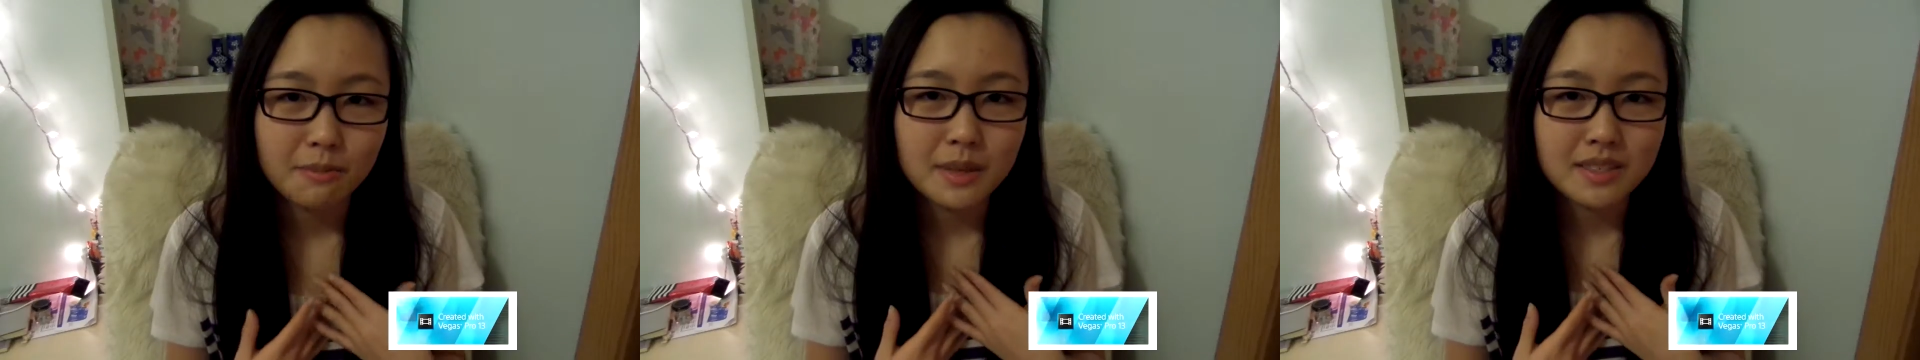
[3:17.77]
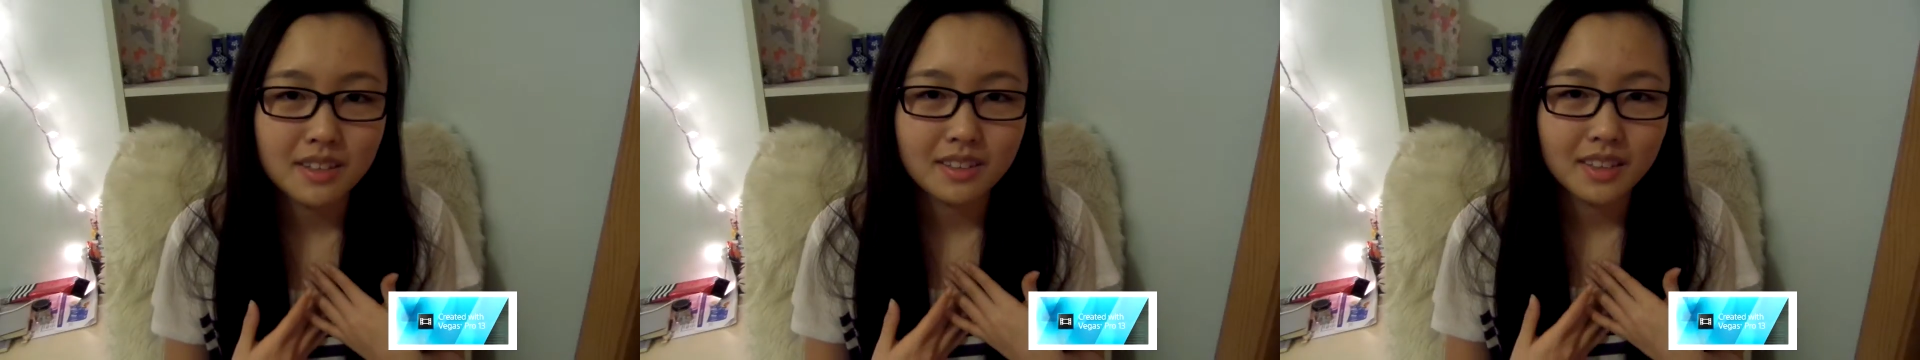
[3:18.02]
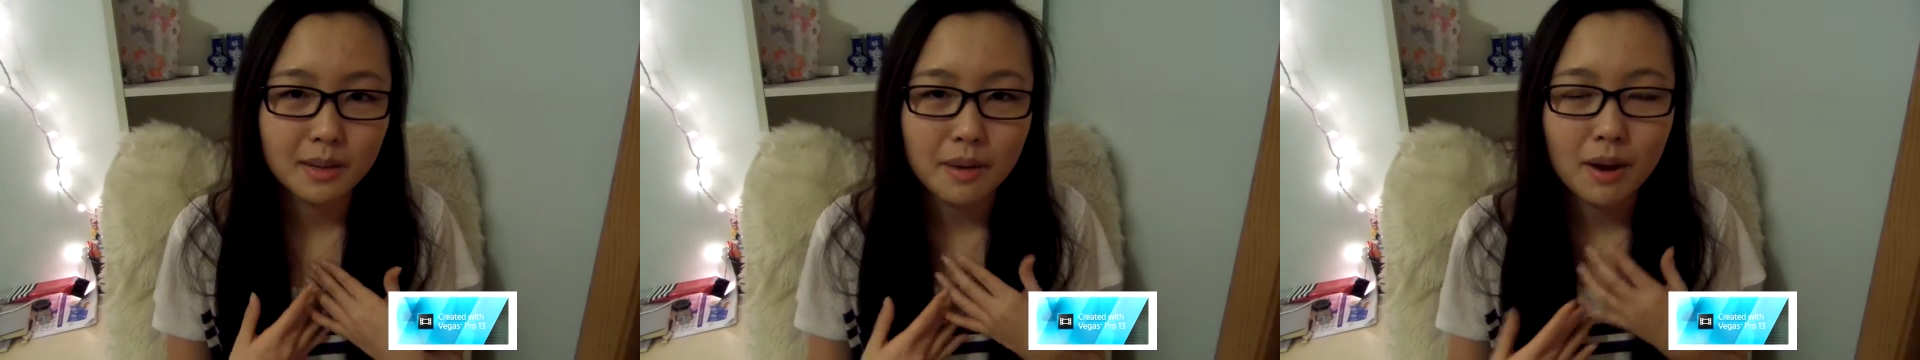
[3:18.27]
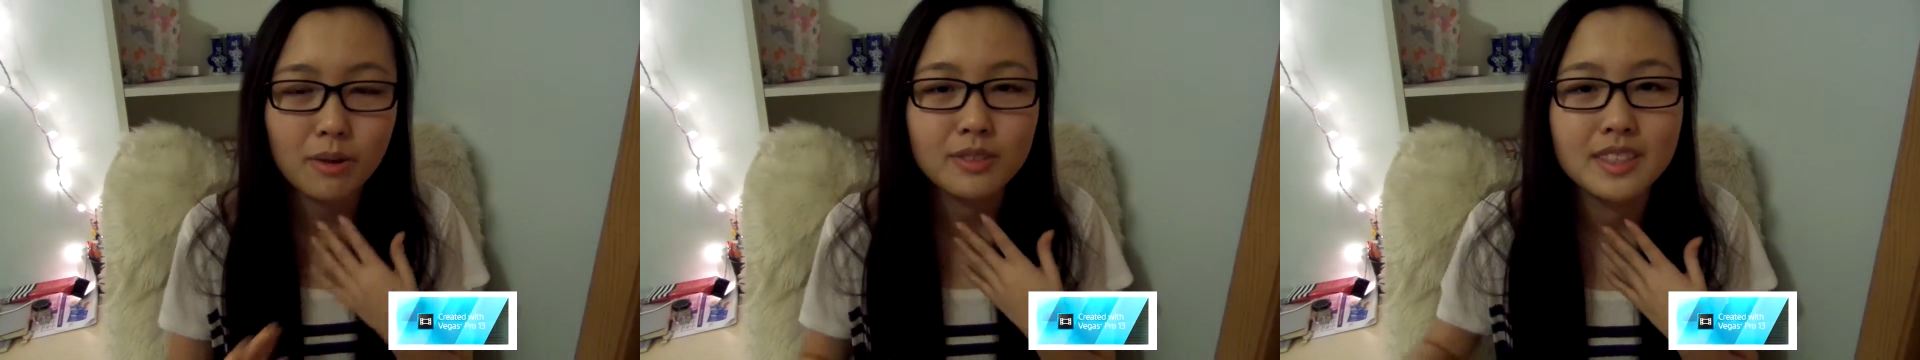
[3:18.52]
basically
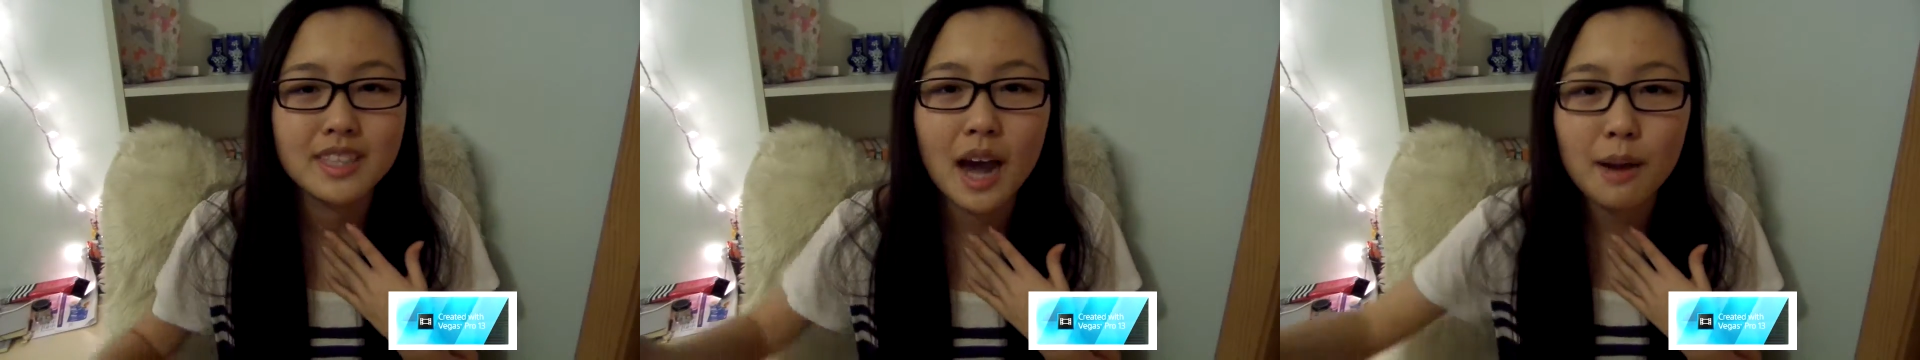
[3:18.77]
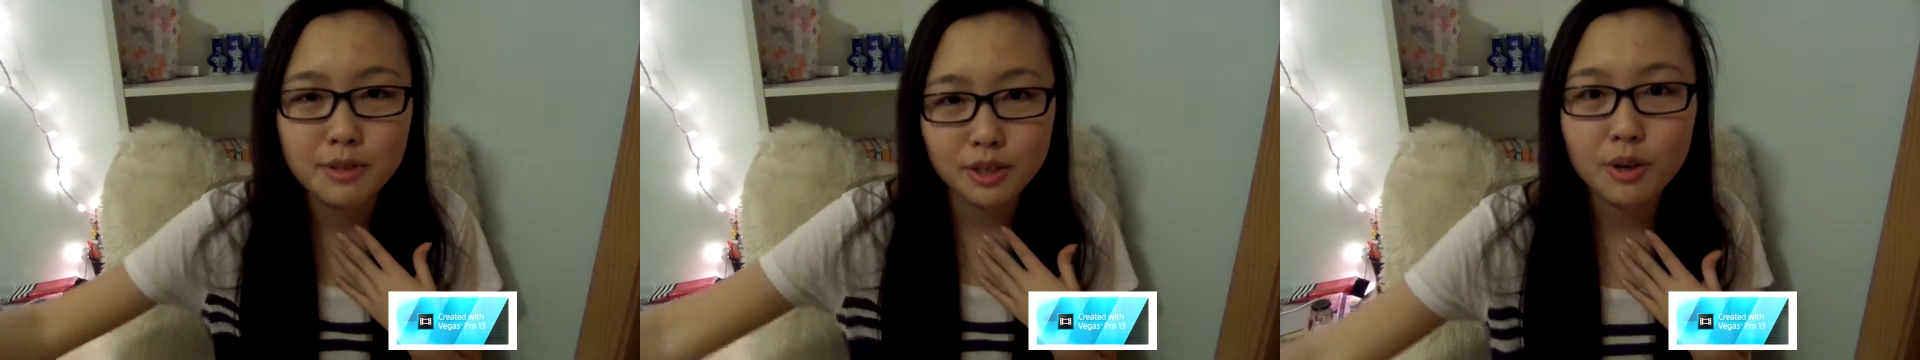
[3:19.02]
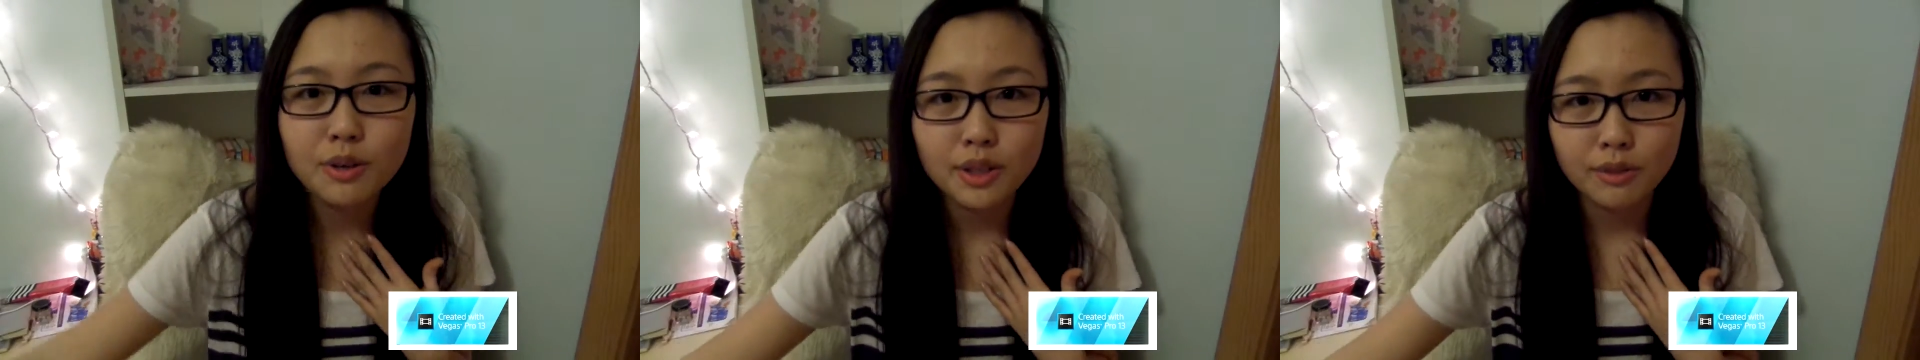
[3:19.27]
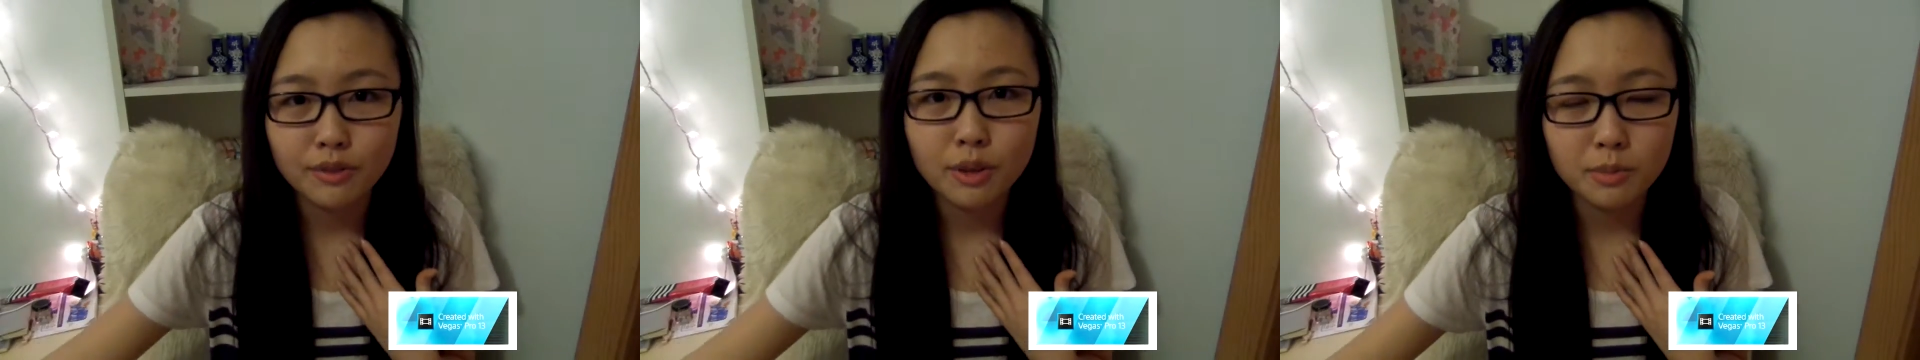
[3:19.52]
my only time to go to
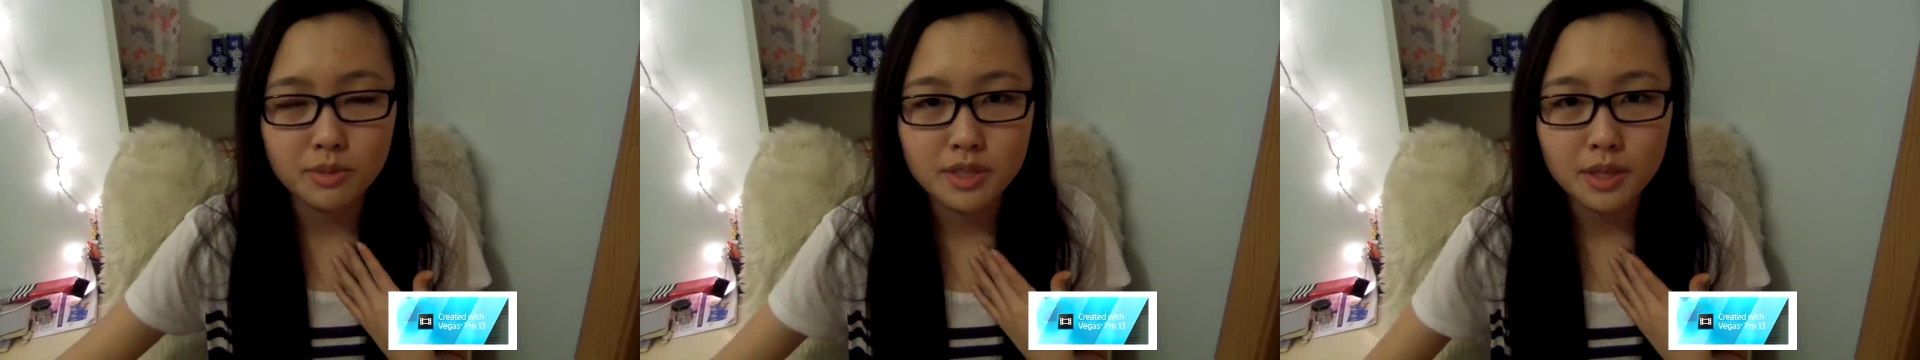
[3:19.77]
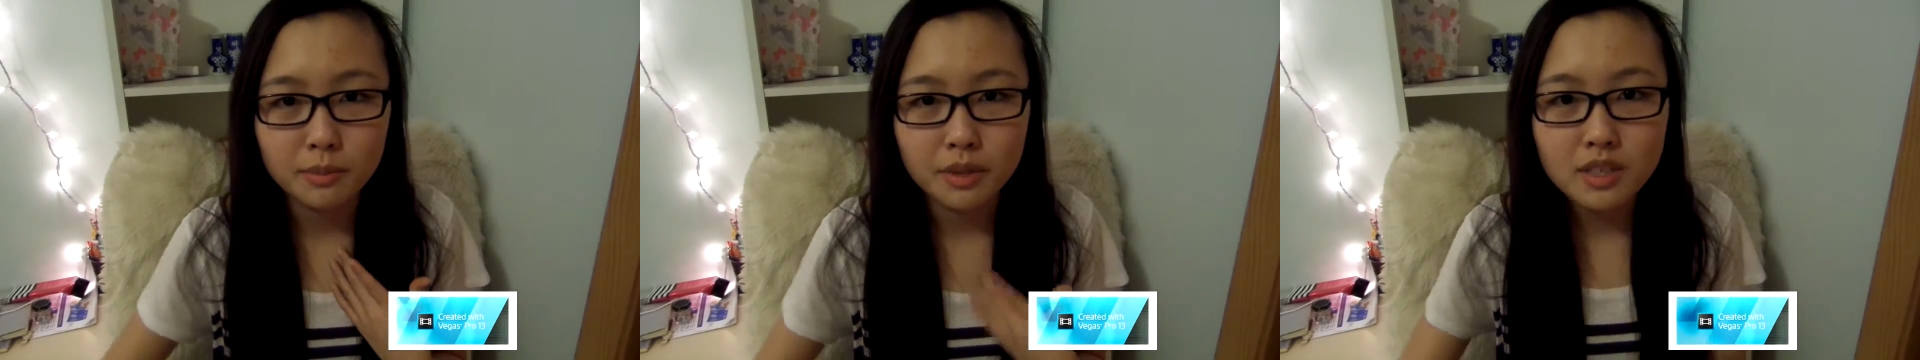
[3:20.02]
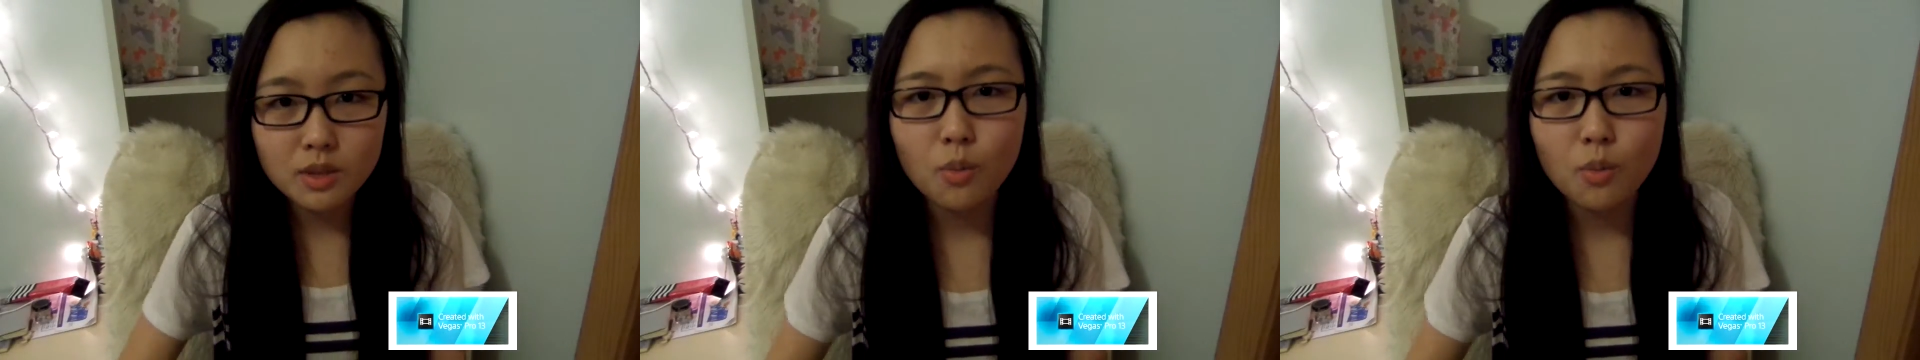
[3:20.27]
the field museum, because